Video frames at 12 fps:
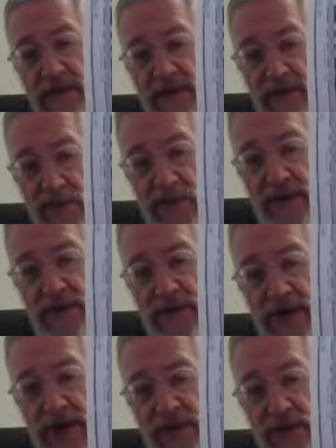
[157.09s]
Of
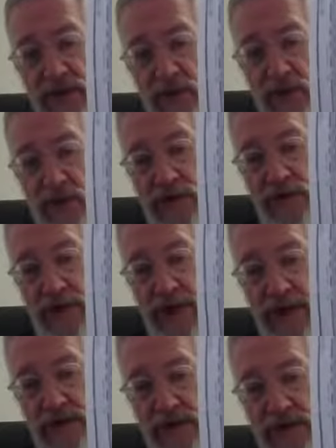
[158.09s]
course, as you walk through the
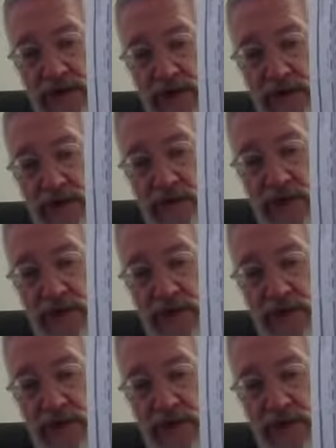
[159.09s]
Esdos Noshim,